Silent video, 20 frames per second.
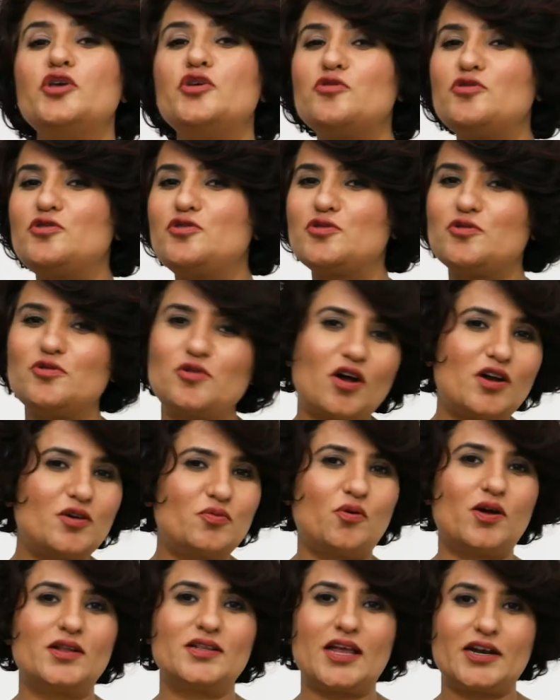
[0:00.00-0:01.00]
You do
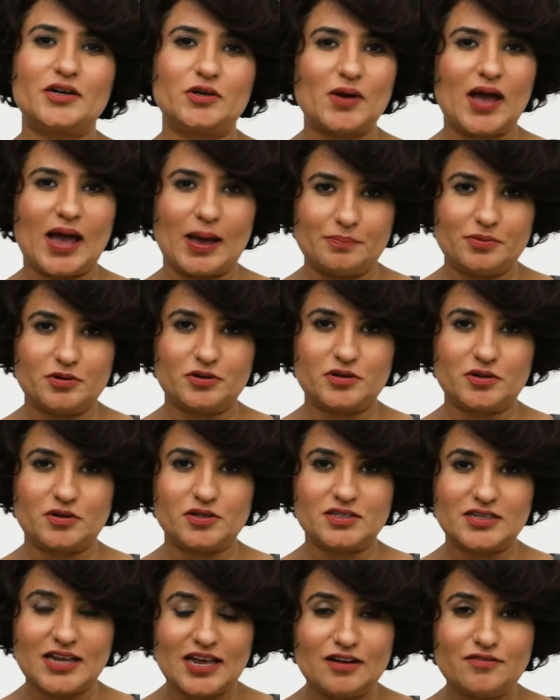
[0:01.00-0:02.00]
not want that to happen to
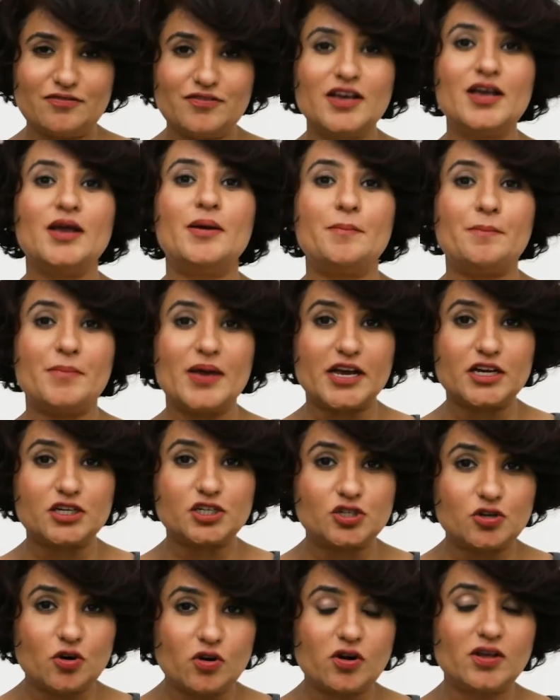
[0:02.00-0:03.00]
yourself. Make
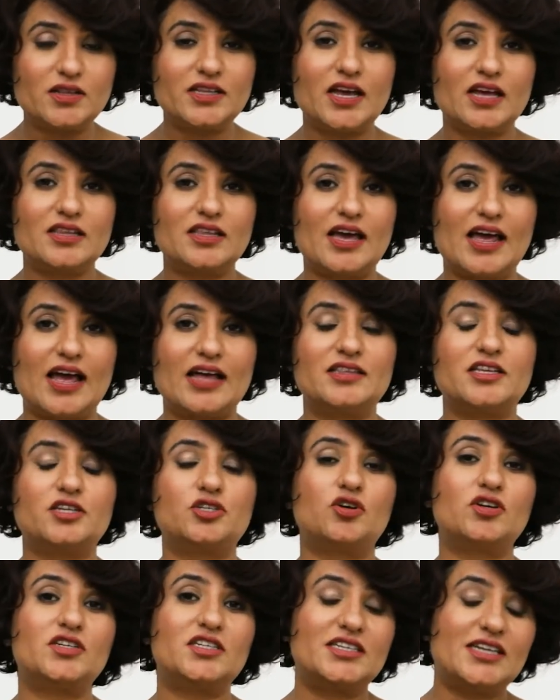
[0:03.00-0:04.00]
sure, on the other hand, that
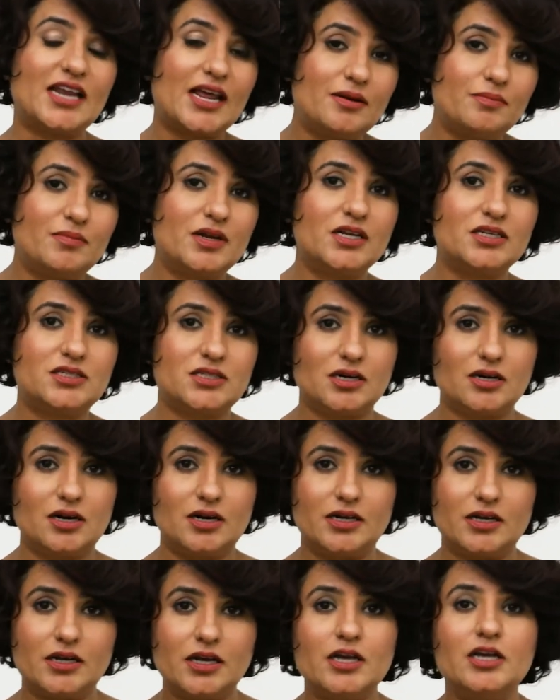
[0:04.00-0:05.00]
you're 10 minutes
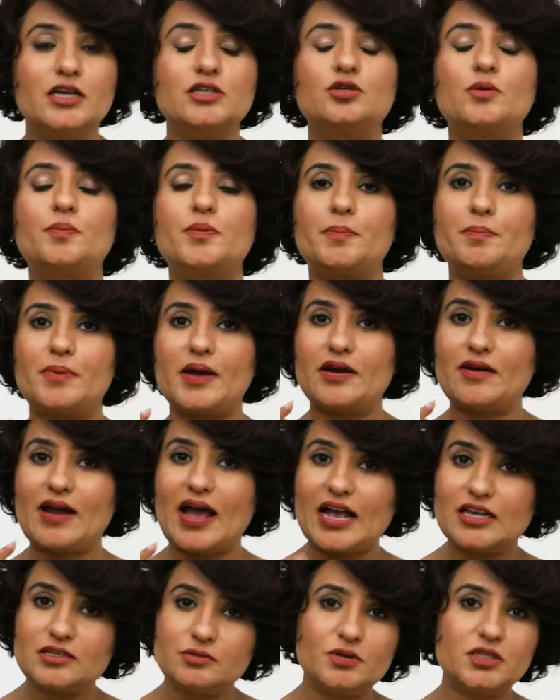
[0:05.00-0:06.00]
early. So prepare
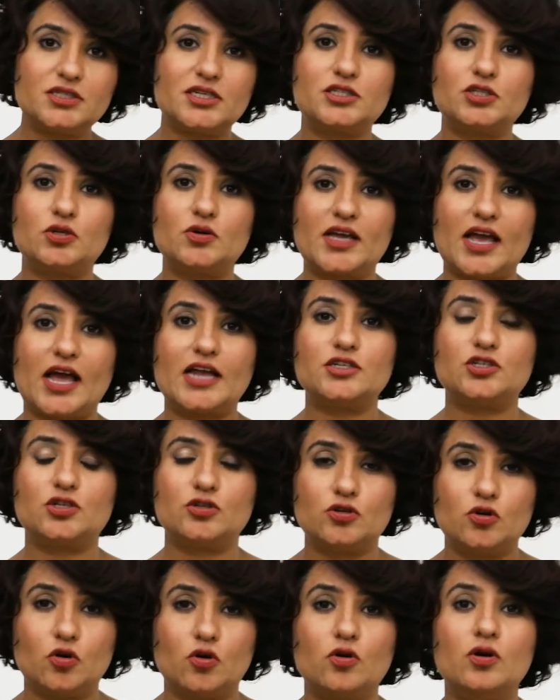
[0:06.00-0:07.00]
as much as you can to
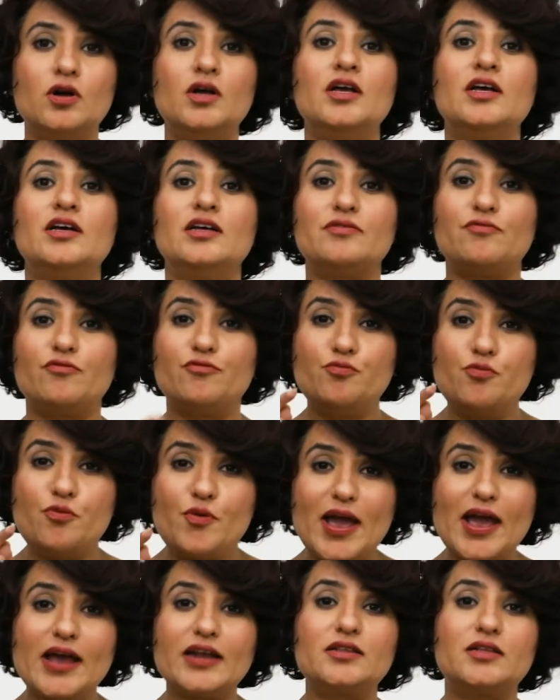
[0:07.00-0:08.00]
know
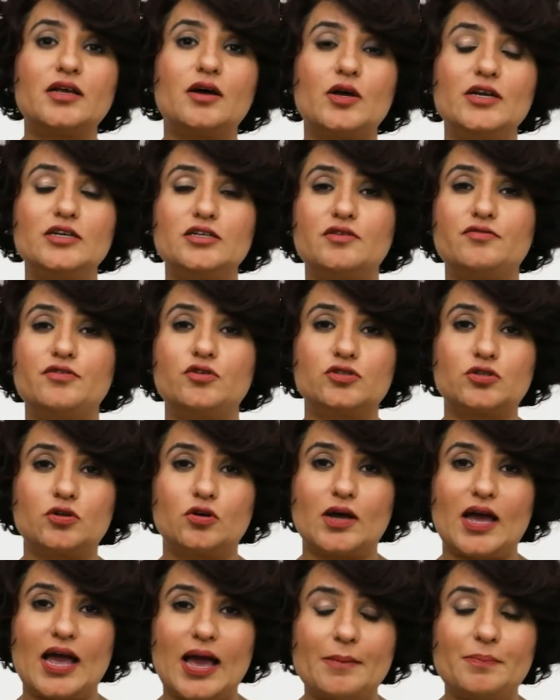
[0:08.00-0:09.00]
where the interview is
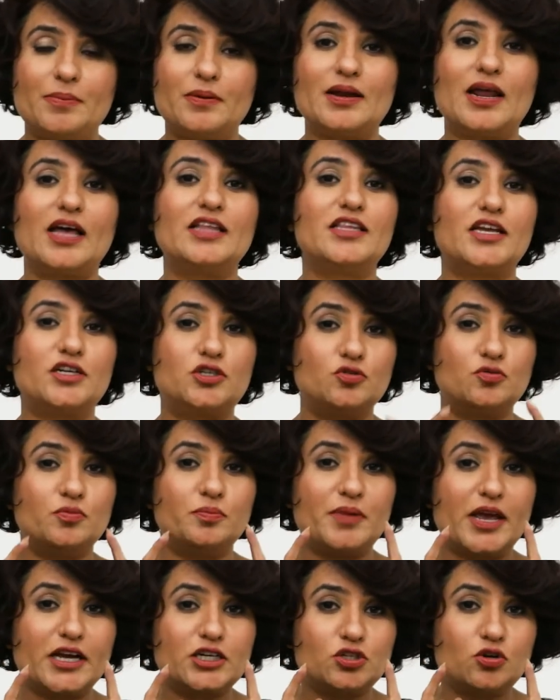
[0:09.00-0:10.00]
going to happen and that you
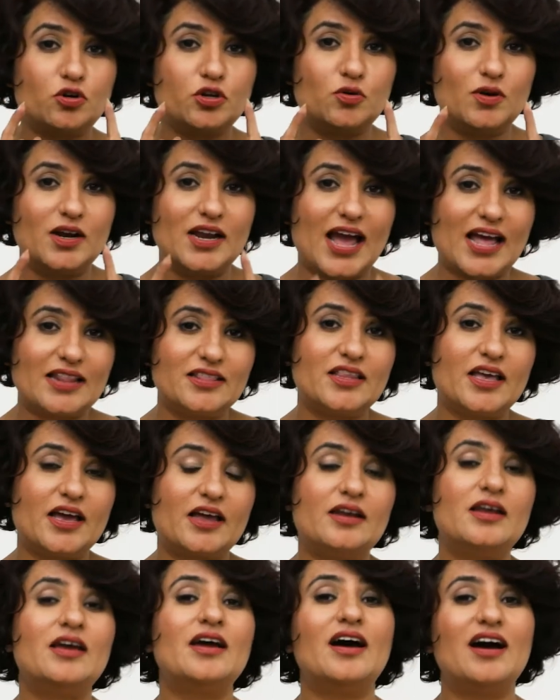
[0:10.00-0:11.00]
make sure you land
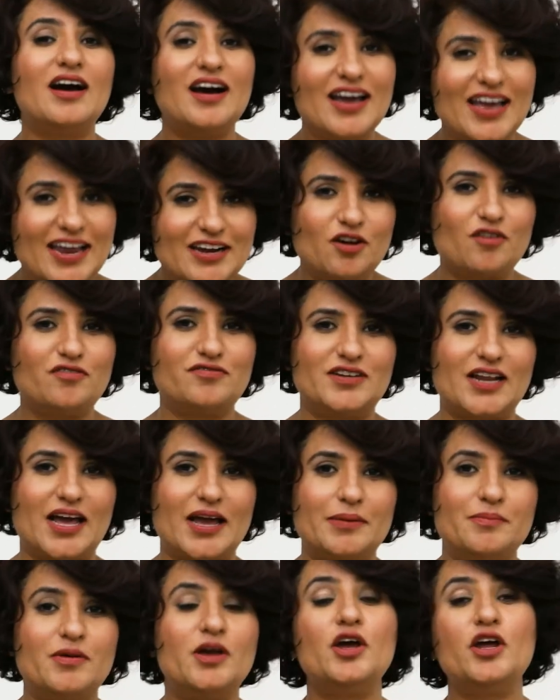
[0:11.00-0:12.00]
there ahead of
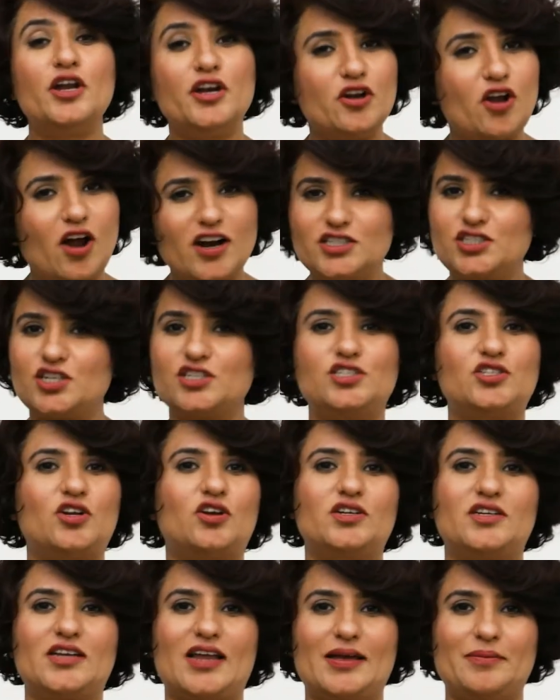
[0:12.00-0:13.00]
time, not just
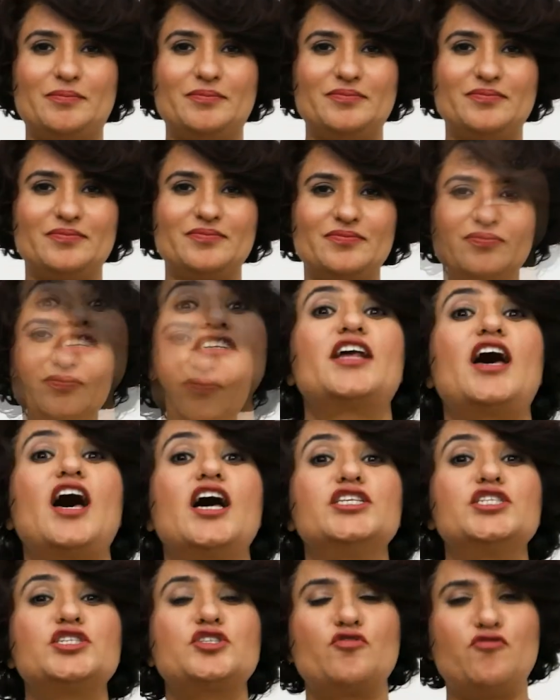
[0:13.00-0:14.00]
on time.
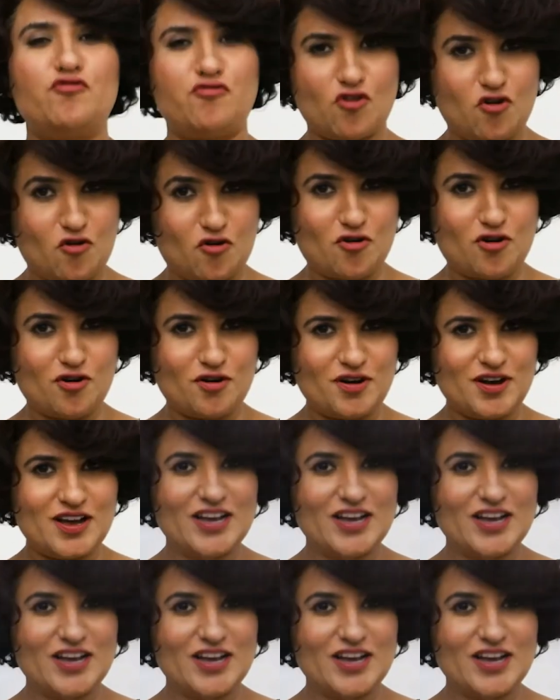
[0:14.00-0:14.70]
Task 4.